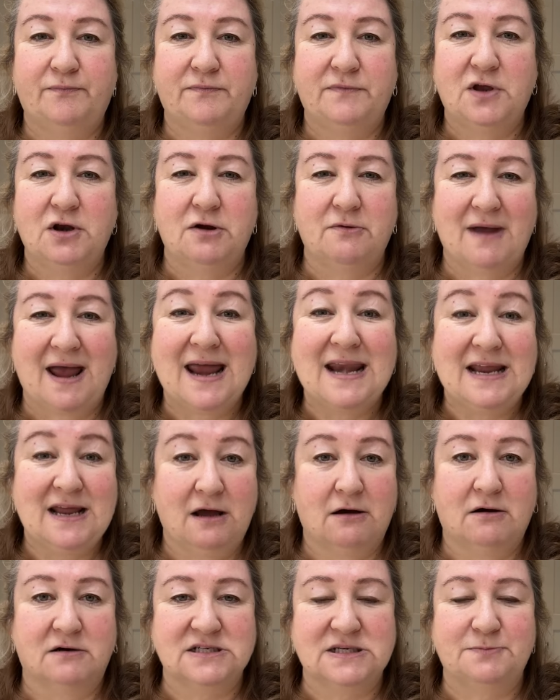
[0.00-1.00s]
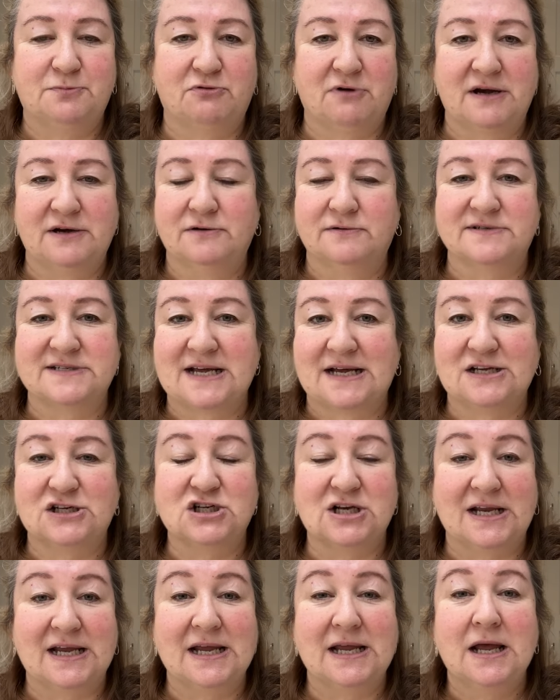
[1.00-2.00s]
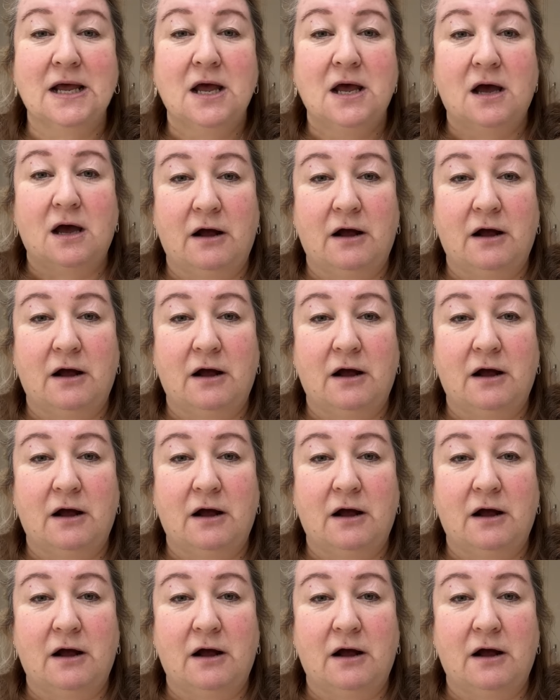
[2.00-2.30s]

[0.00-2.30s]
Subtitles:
you know, any hardy perennials actually,